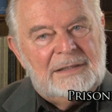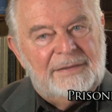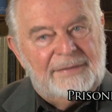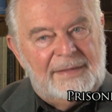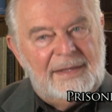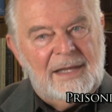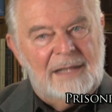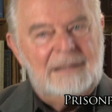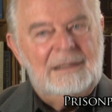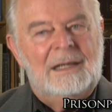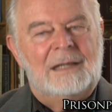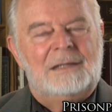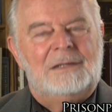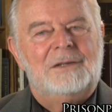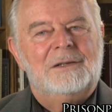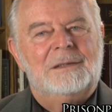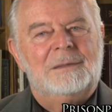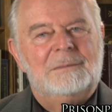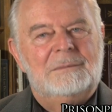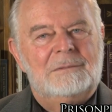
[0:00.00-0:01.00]
then
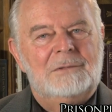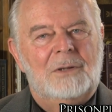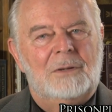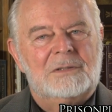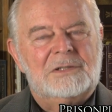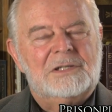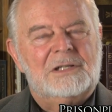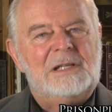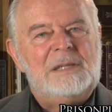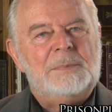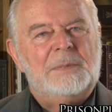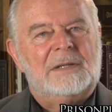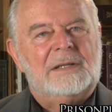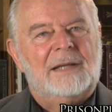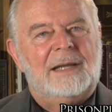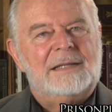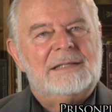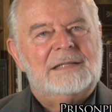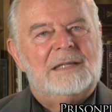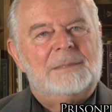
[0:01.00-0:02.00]
you can go to sleep at
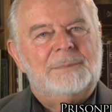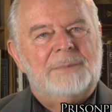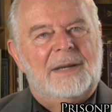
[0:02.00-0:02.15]
night and say,